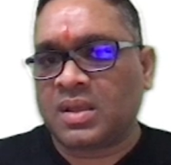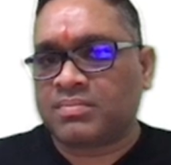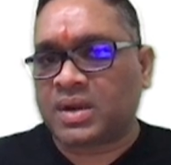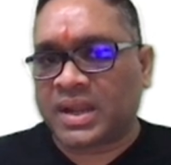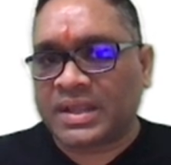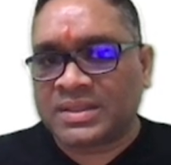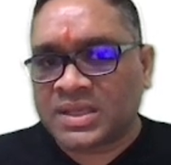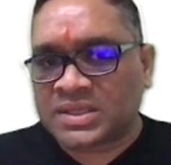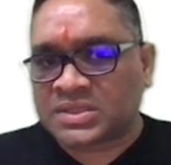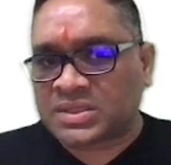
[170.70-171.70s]
But in
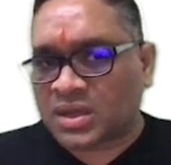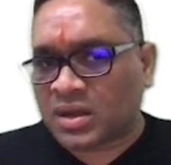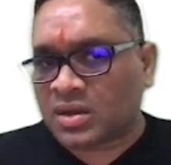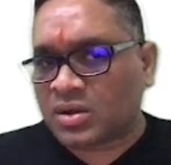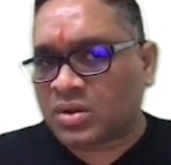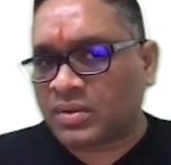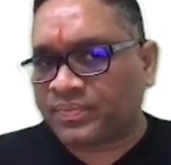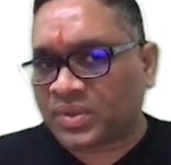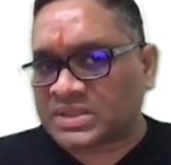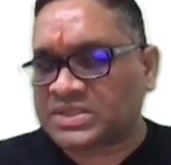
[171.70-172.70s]
this
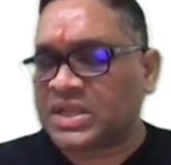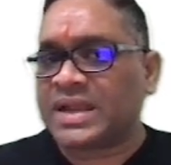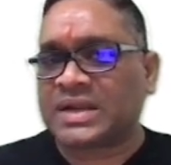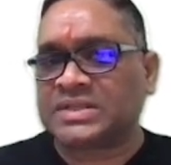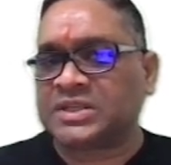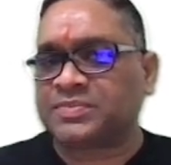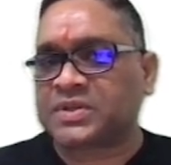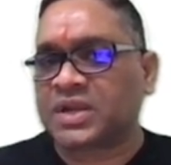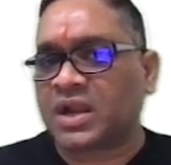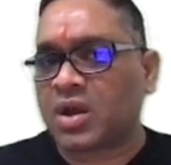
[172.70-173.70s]
celiac disease
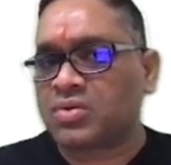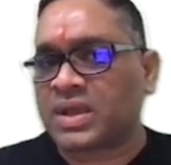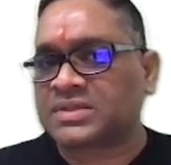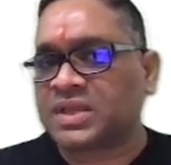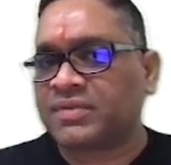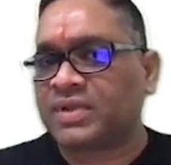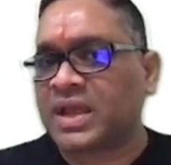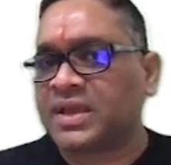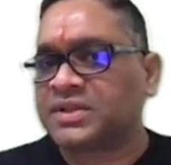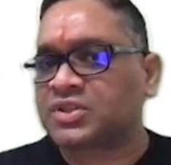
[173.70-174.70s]
patient, now you can see
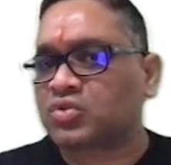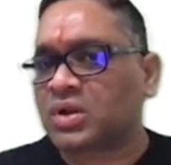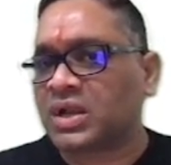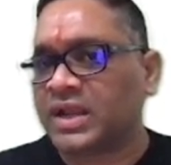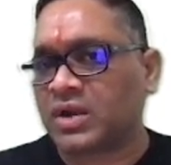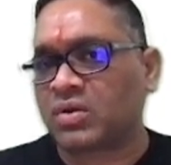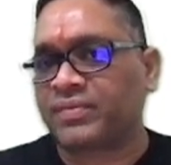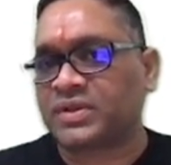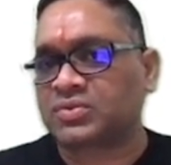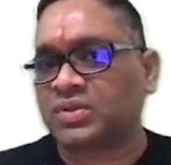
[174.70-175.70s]
villi is totally
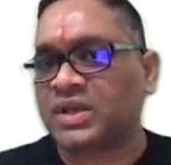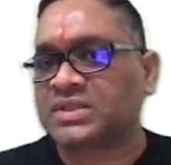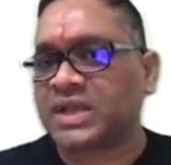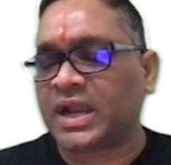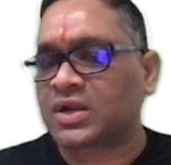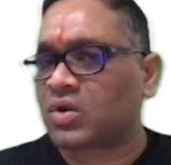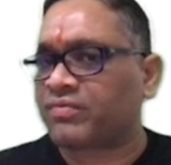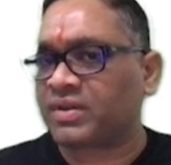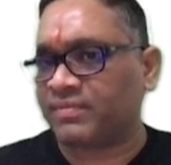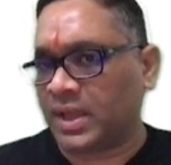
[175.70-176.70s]
atrophic. So there is an
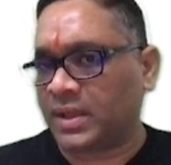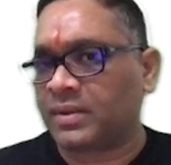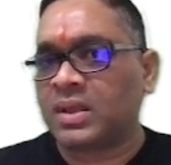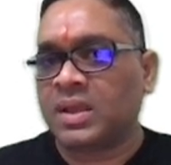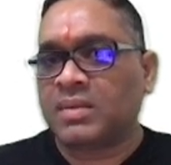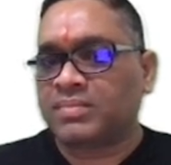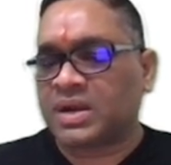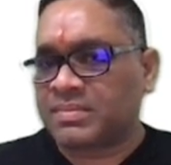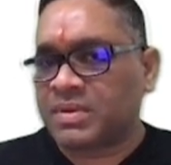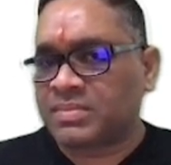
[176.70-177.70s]
atrophic villi.
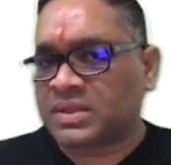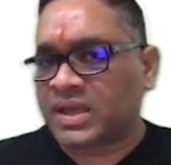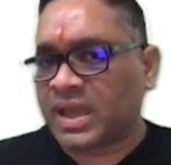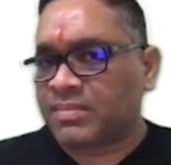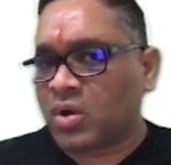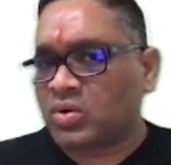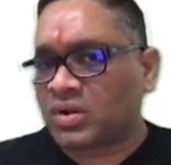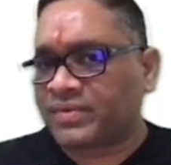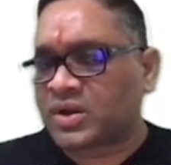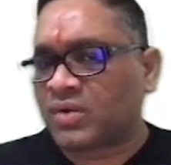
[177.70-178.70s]
But remember, the amount
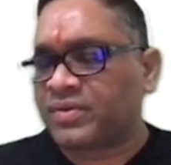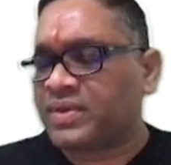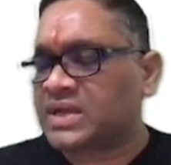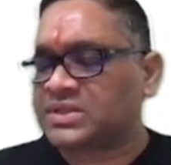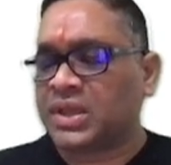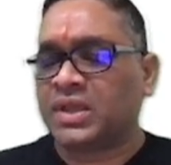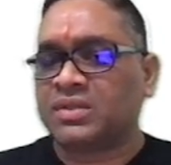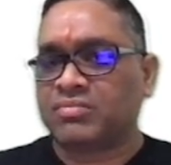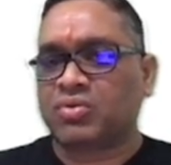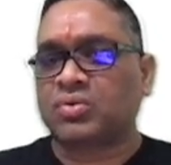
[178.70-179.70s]
of atrophy we are seeing in
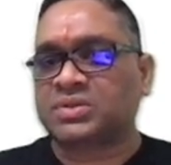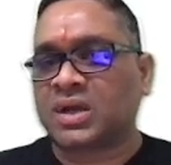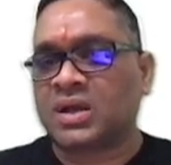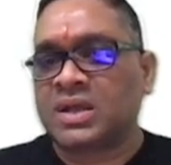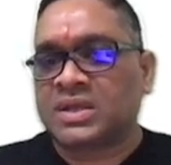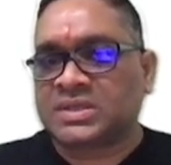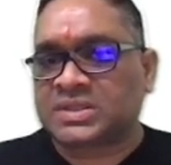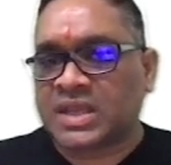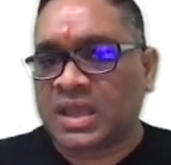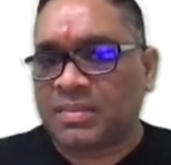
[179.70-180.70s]
the mucosa,
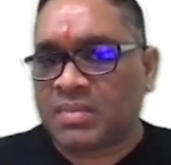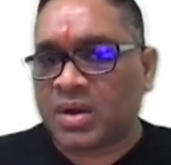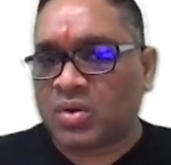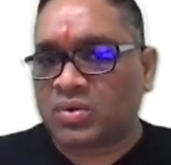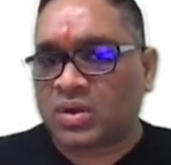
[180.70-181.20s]
same amount